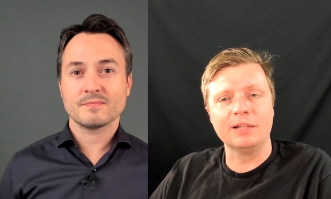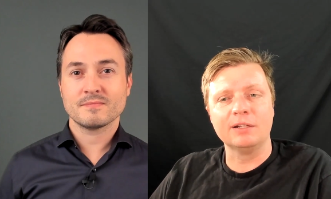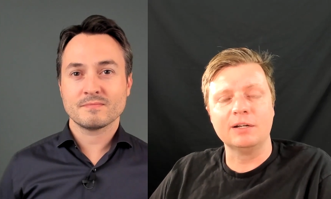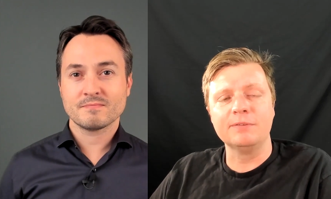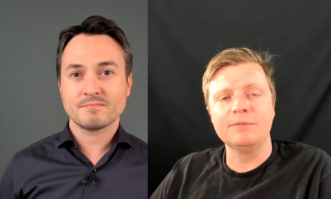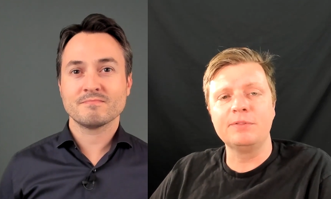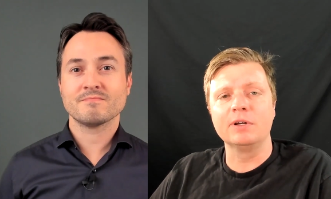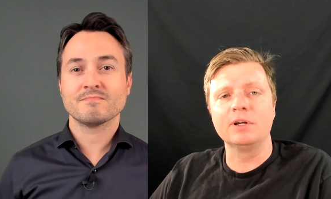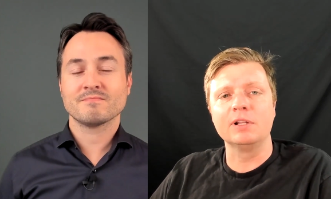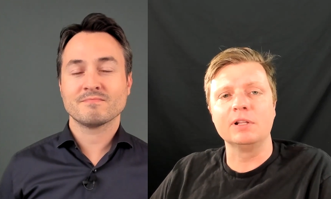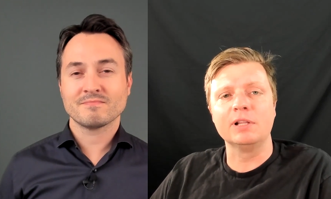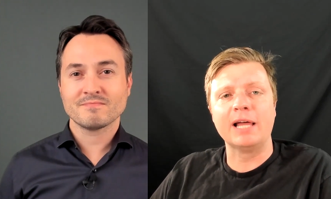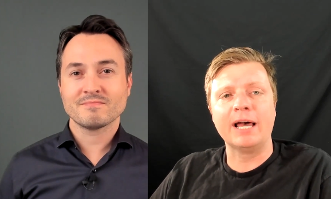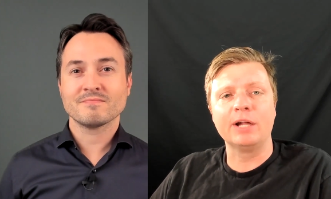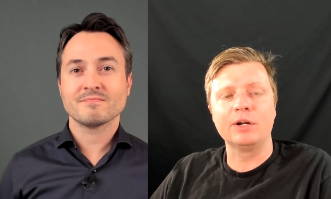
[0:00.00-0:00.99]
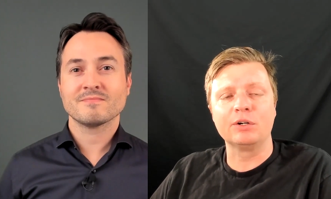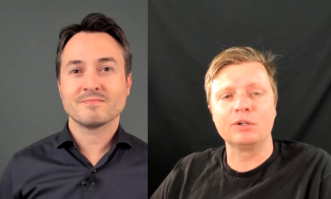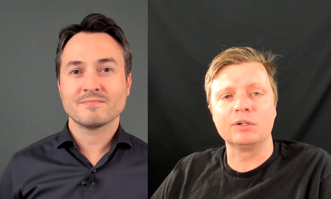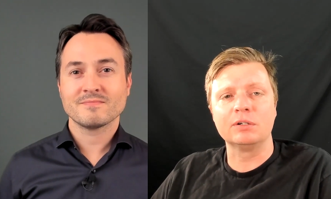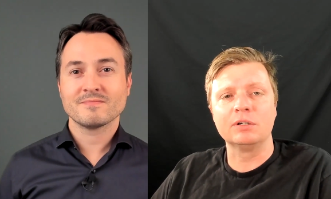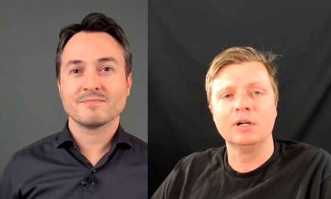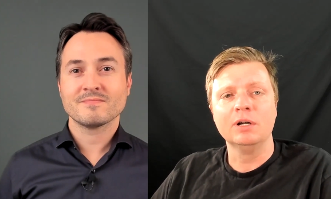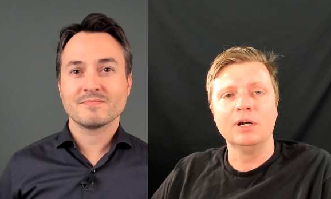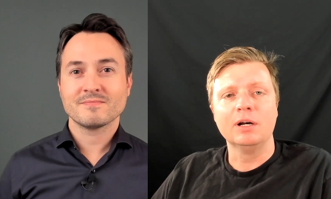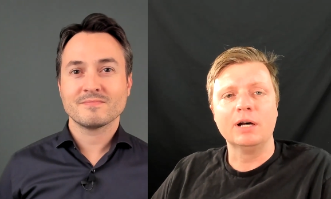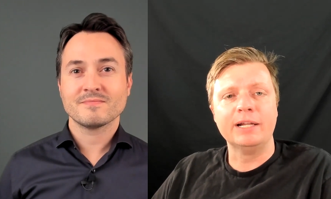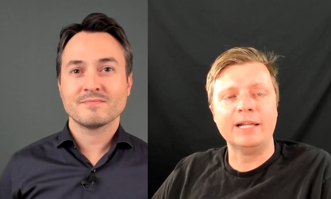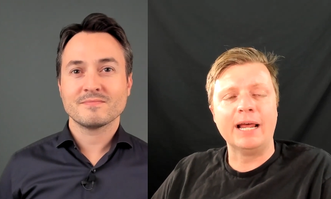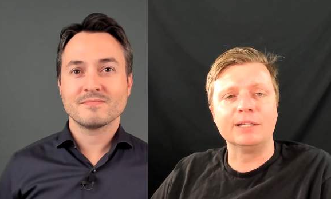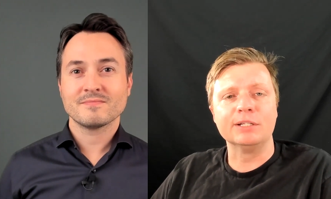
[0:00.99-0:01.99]
Speaker 1: I love the ladder
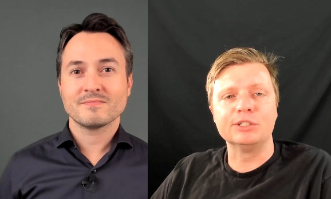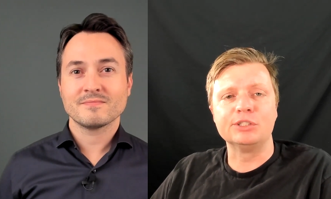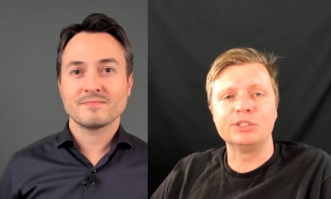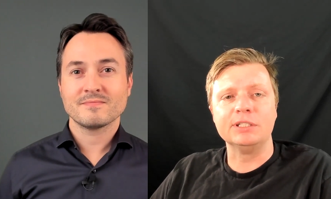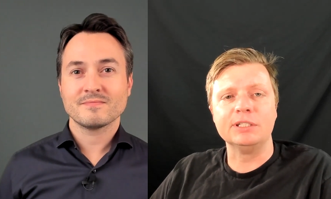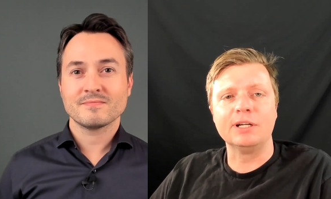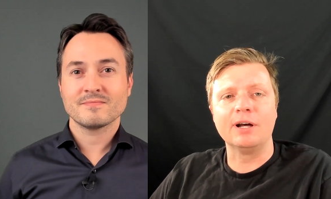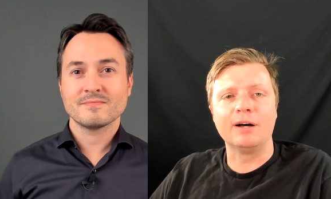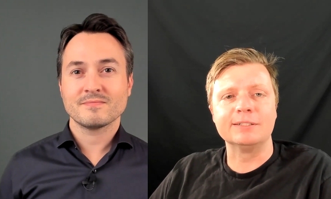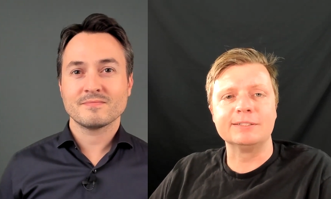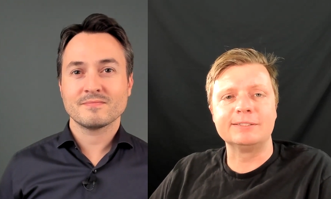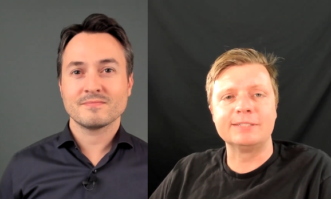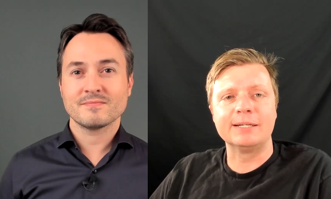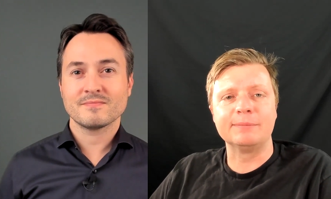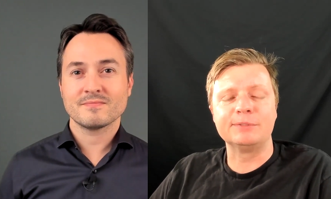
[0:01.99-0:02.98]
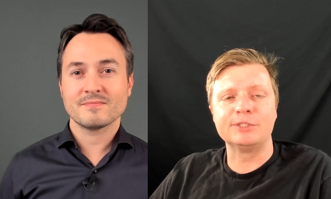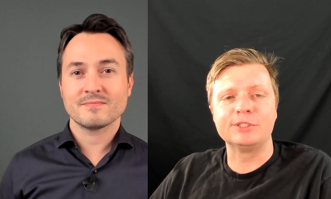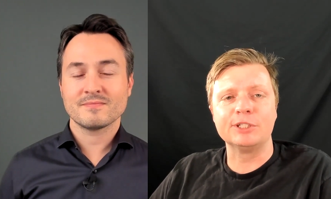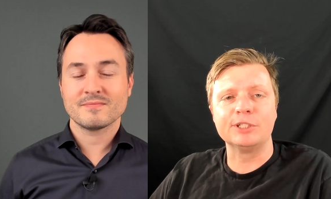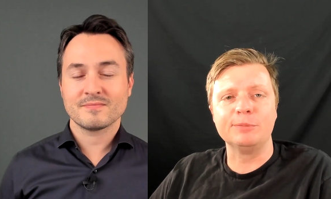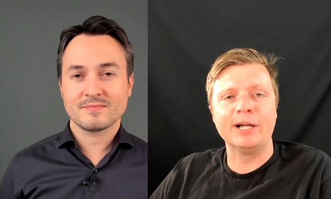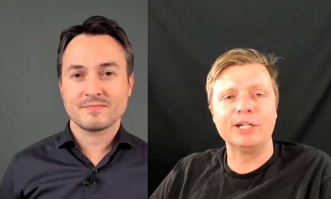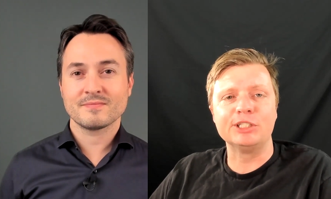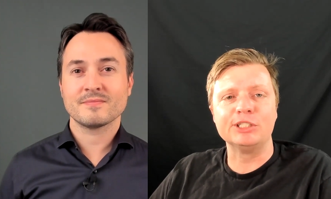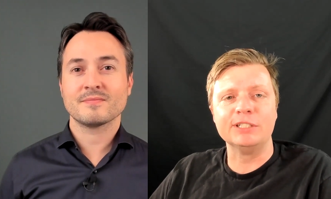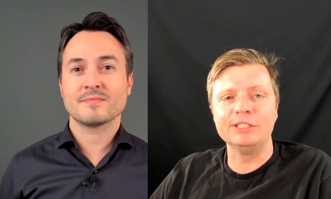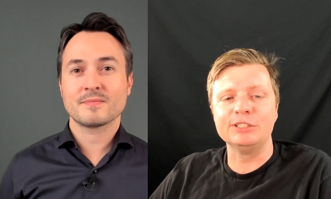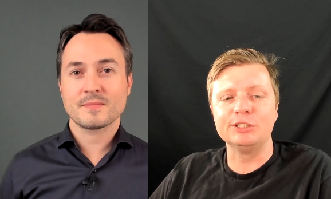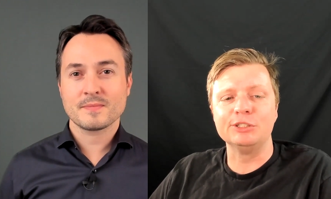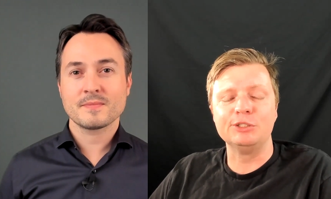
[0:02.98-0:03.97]
analogy concept
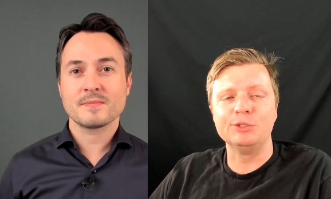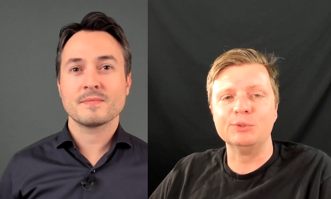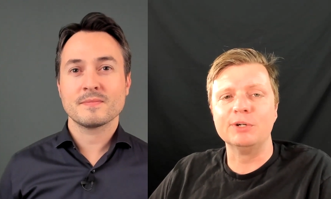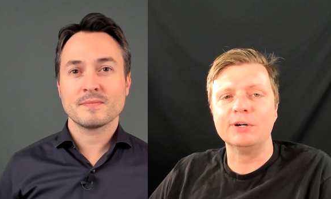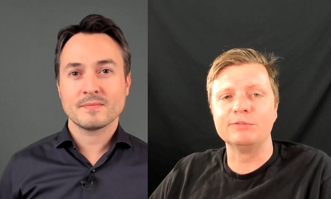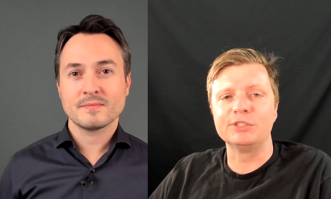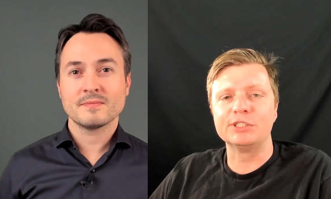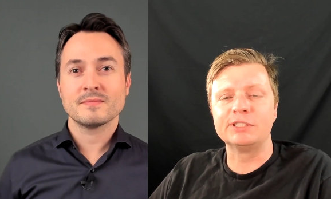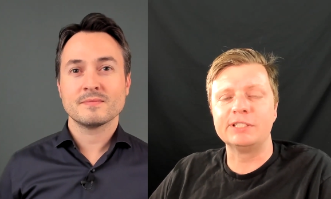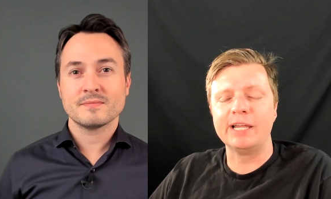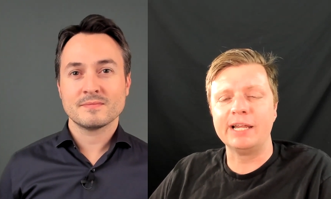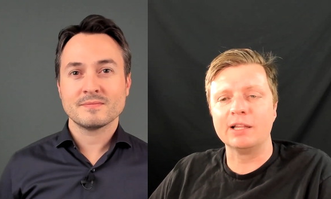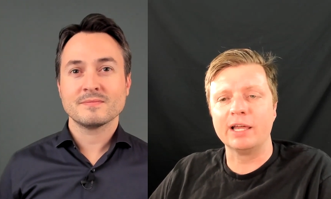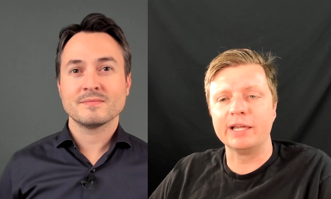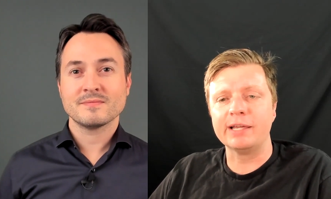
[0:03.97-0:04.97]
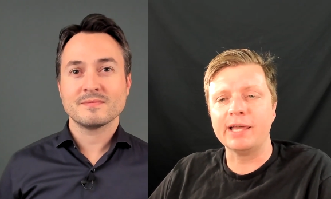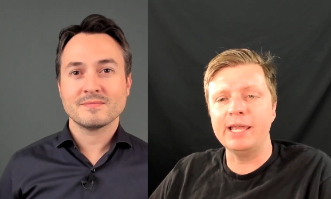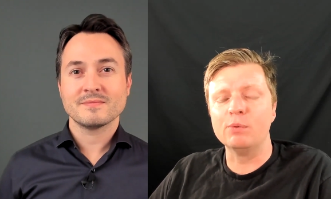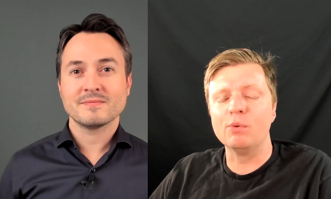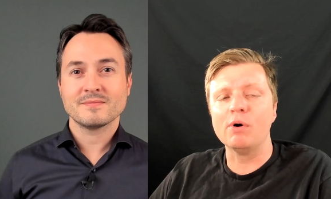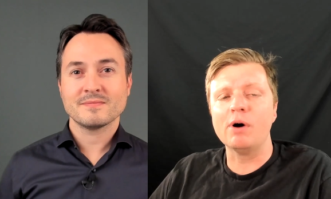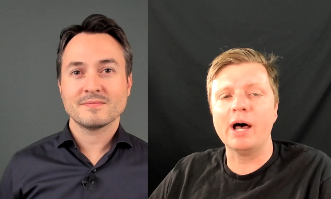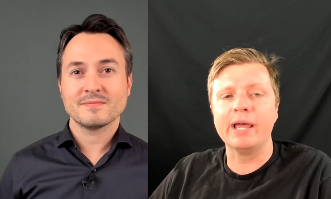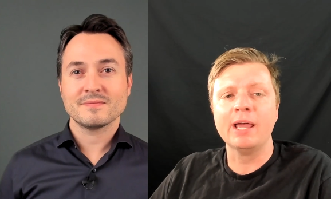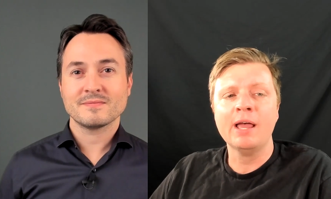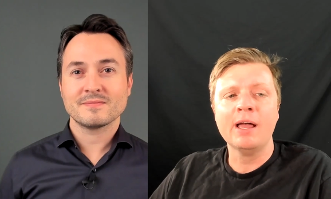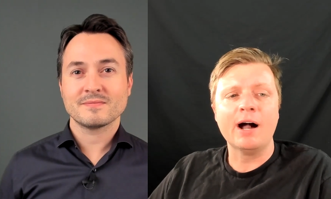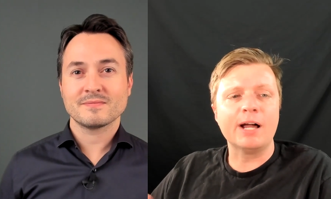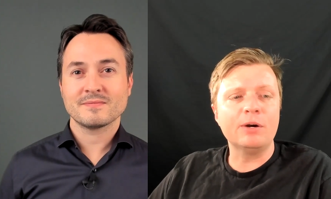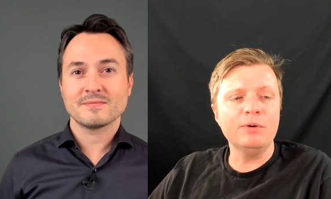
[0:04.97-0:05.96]
imagination tool of just saying like hey well i
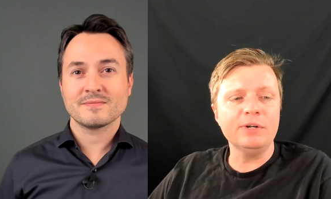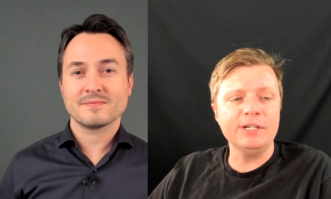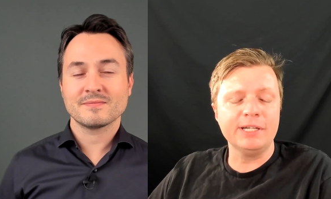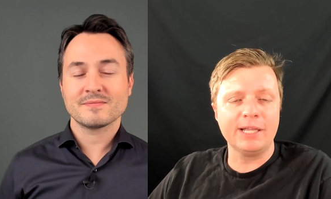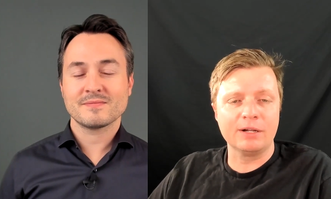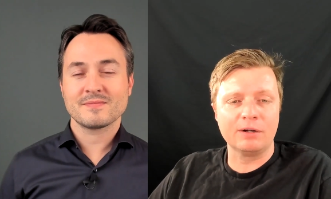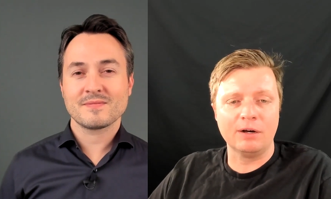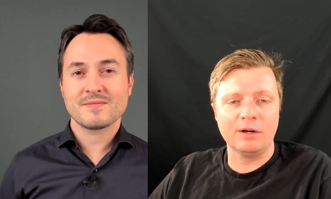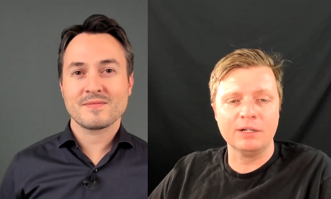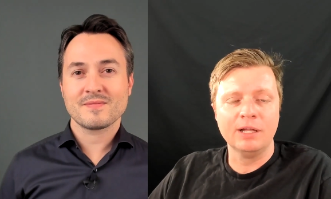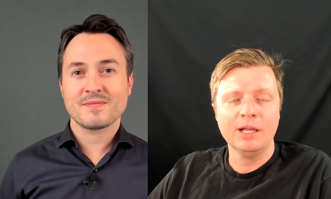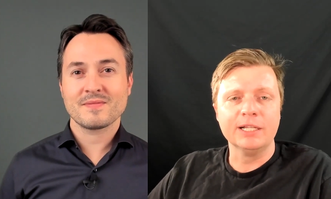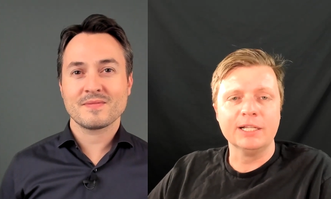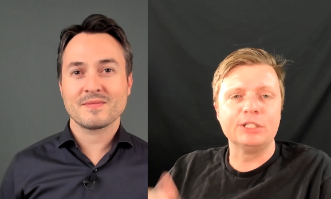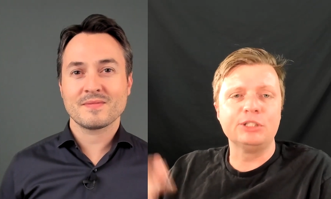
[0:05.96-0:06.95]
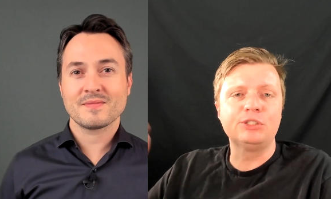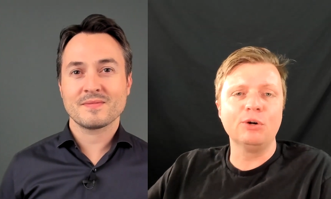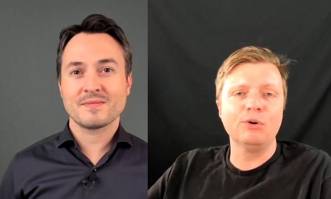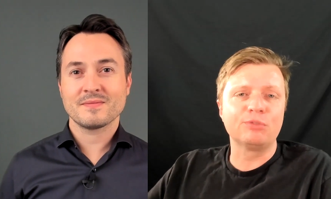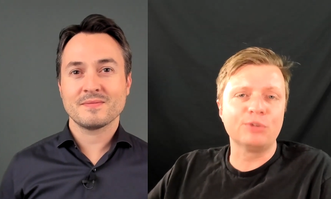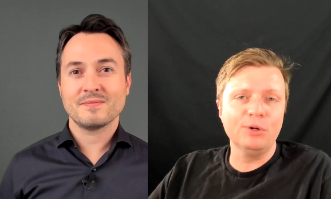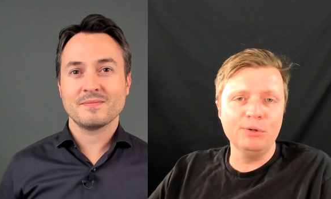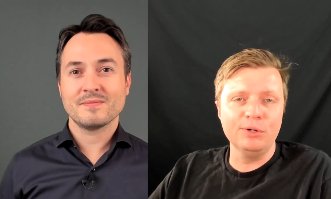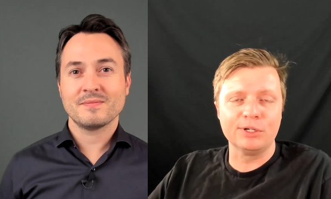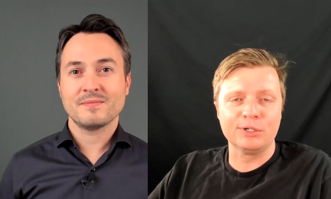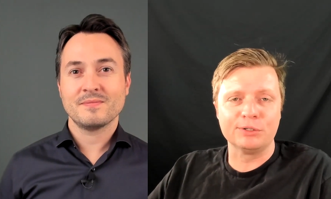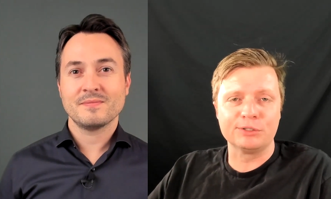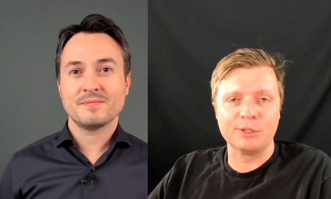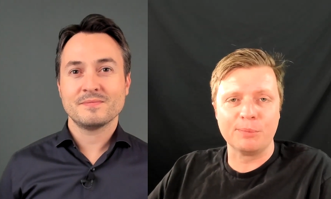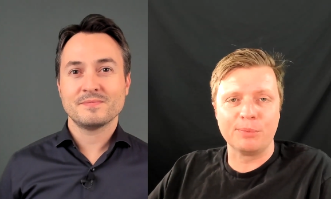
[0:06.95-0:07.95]
i don't need to get on like joe rogan
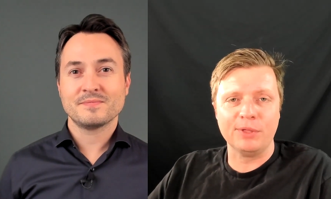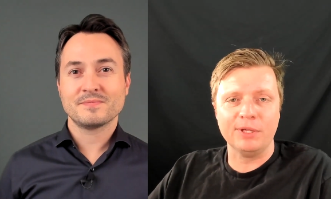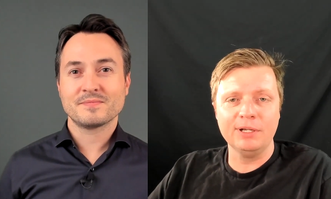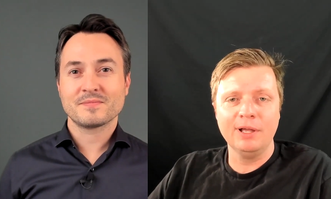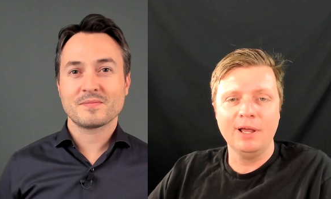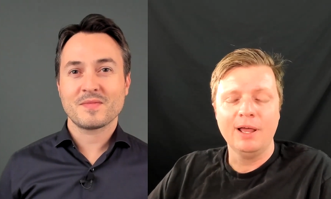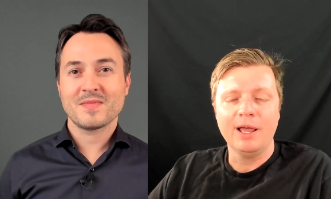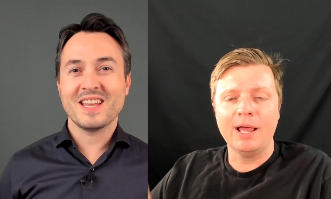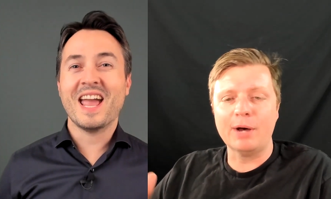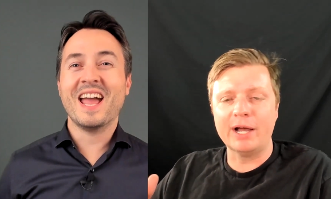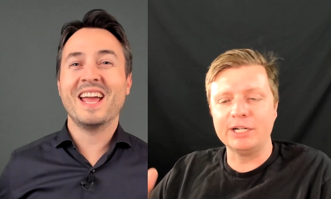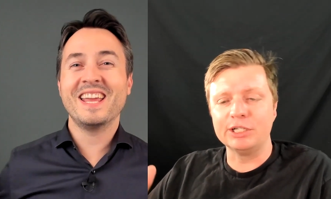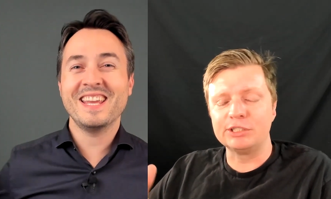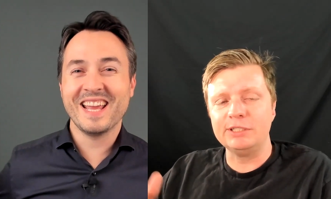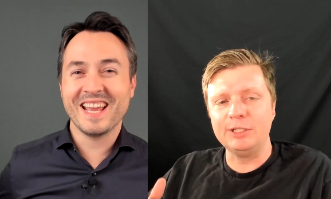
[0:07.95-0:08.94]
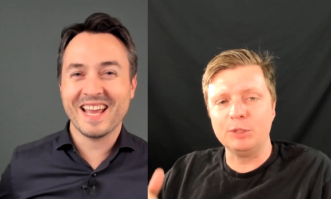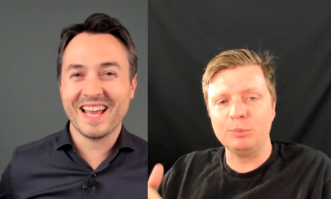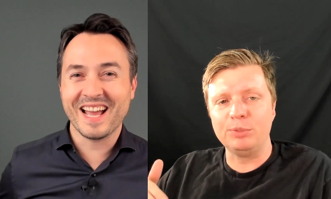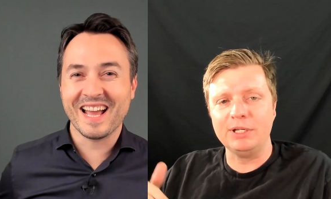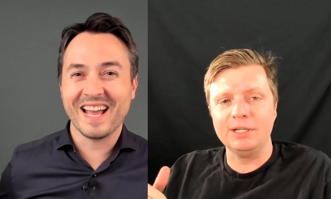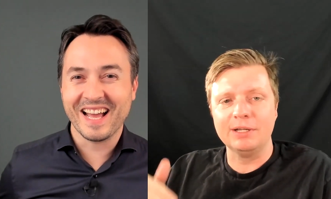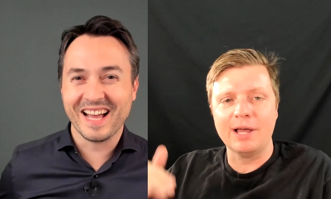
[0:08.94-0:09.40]
or something but i just need to be